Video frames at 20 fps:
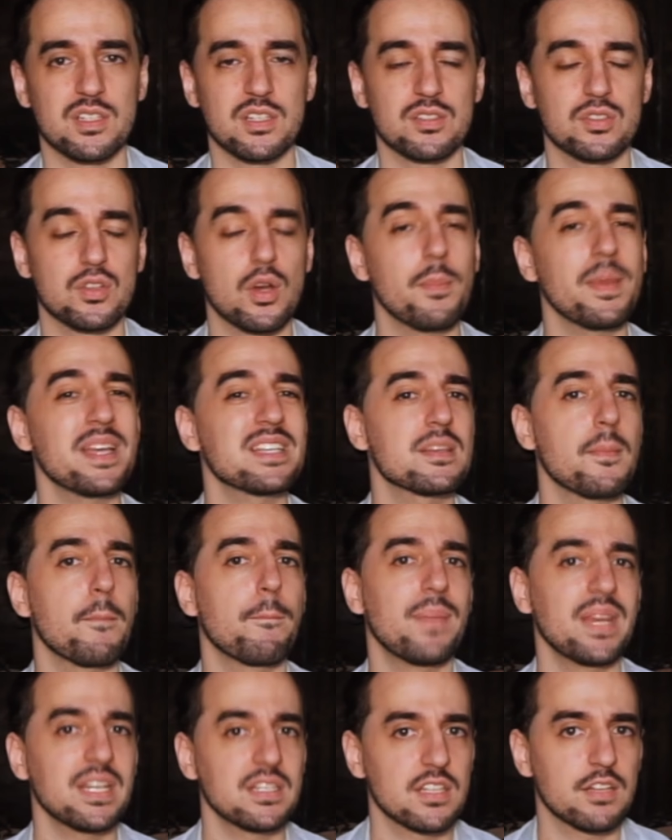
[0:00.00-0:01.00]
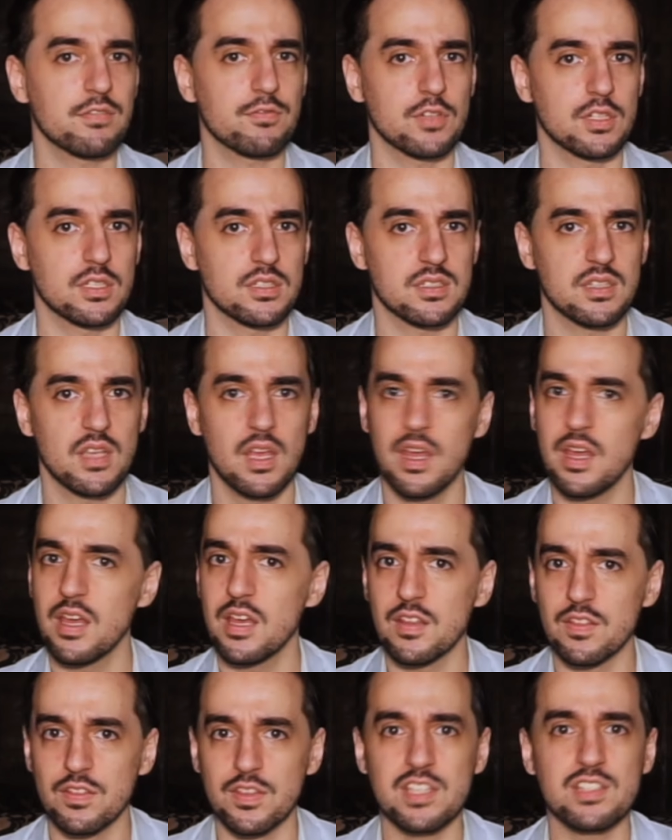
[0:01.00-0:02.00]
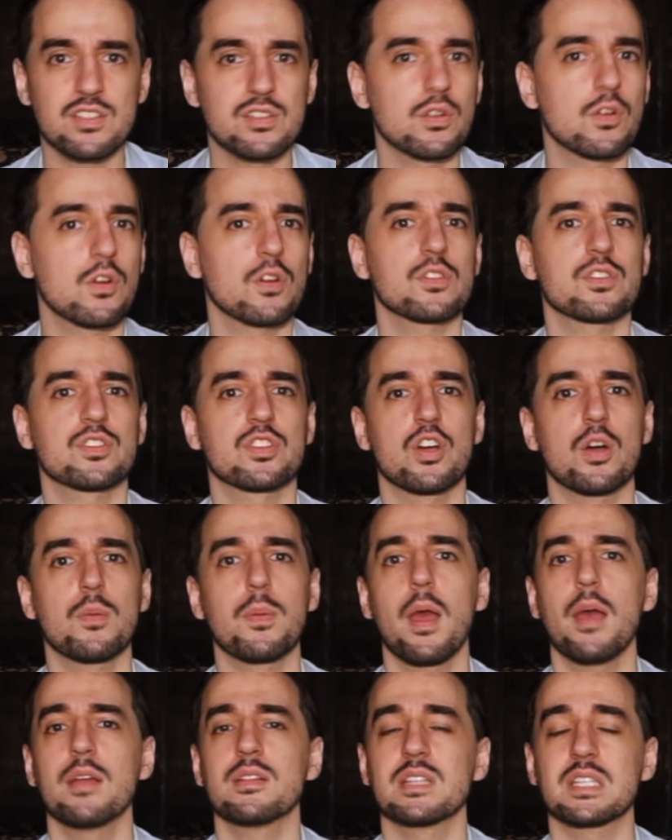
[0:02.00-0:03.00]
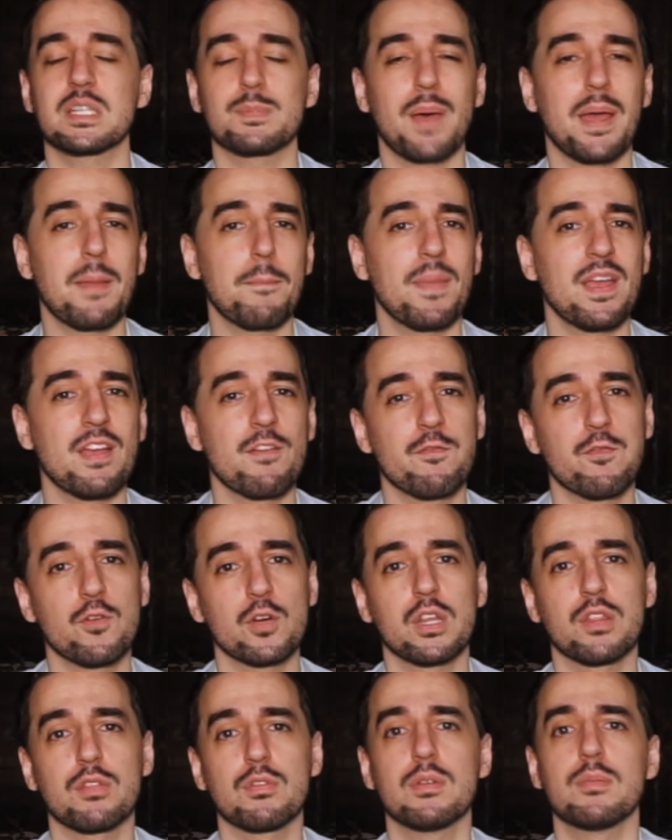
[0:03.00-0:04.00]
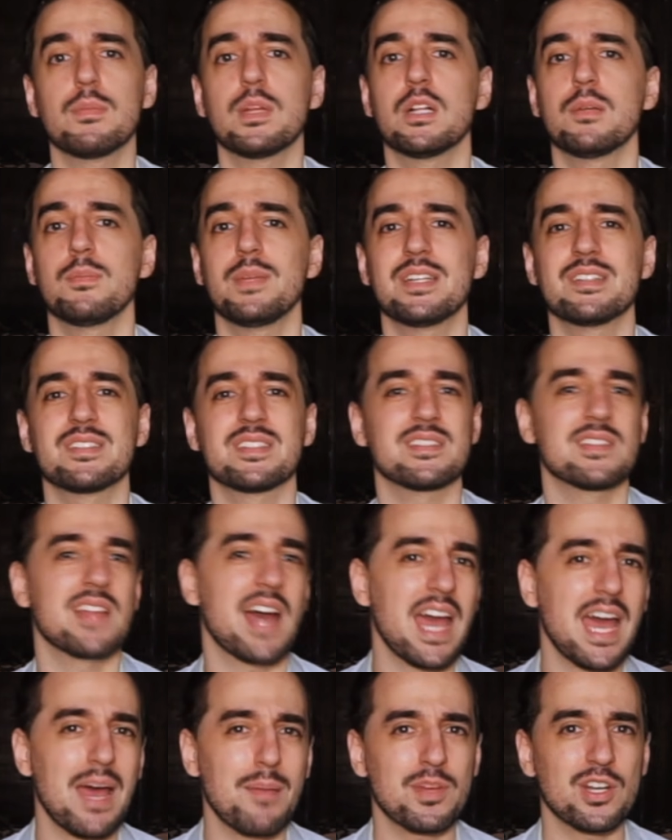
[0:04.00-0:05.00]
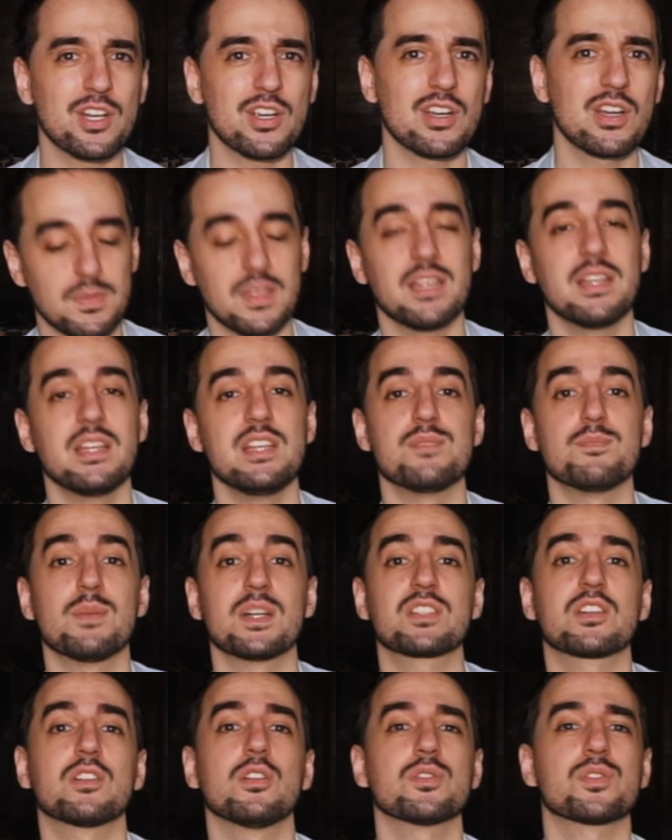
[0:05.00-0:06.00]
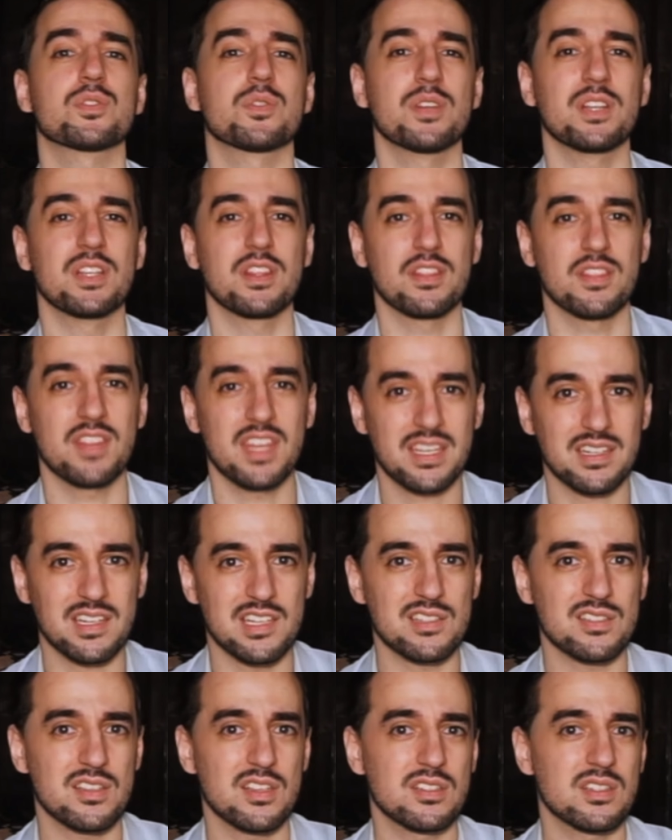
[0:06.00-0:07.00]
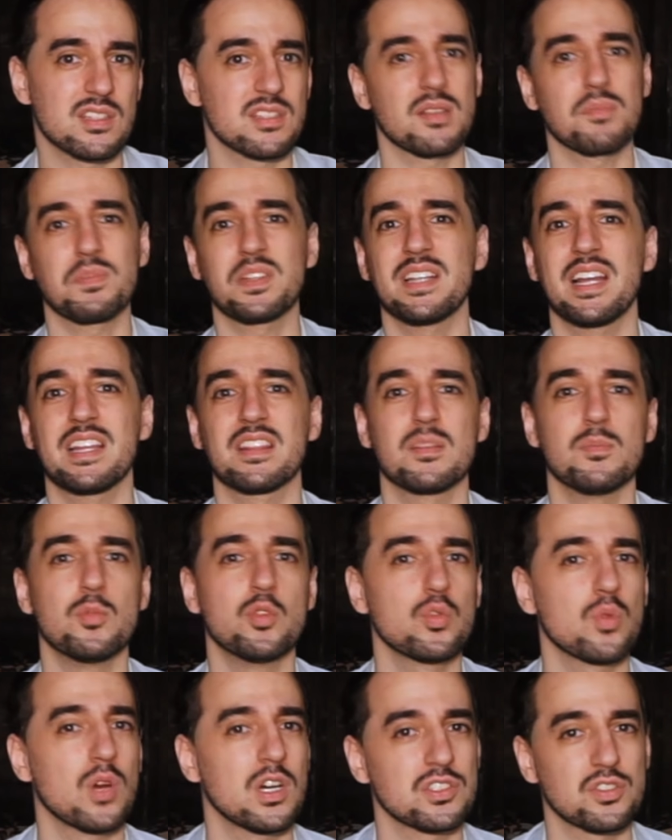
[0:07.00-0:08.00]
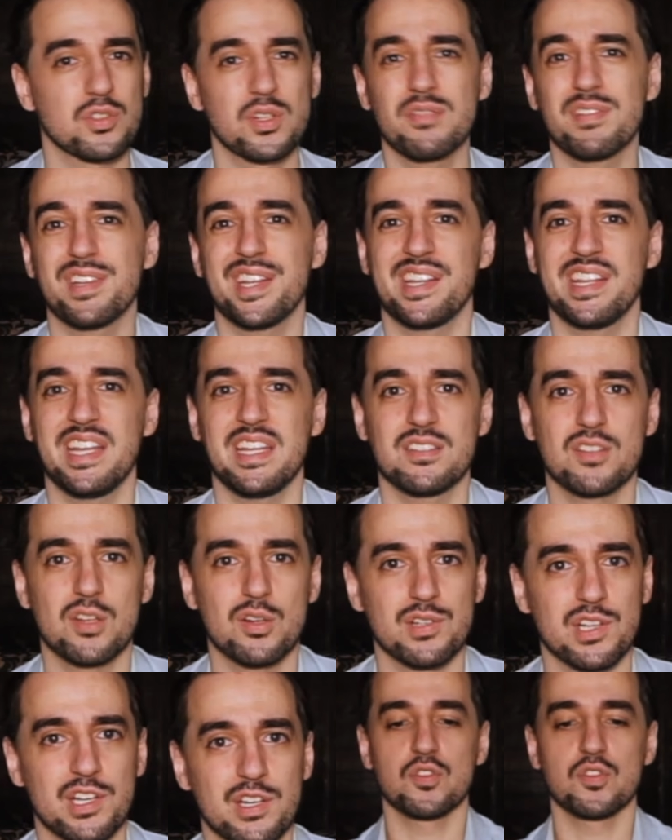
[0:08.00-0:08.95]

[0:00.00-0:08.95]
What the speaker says: So it makes a big difference. This new Chronoscope, despite being 43 millimeters in diameter, is much closer in thickness to something like the Moonwatch or even a Daytona.